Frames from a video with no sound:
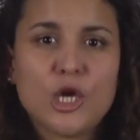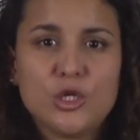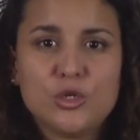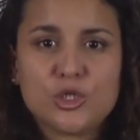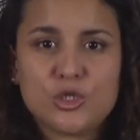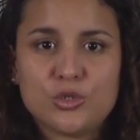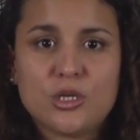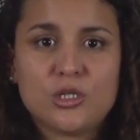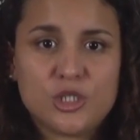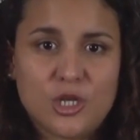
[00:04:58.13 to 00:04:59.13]
you should
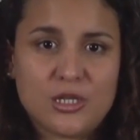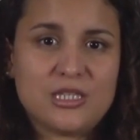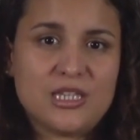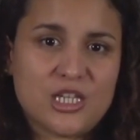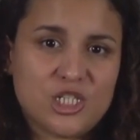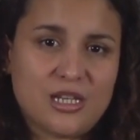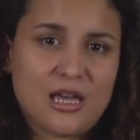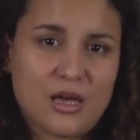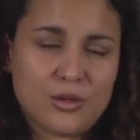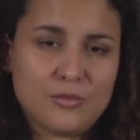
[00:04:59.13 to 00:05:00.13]
shut the engine
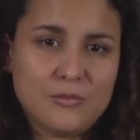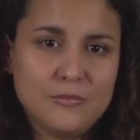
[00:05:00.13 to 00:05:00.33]
down.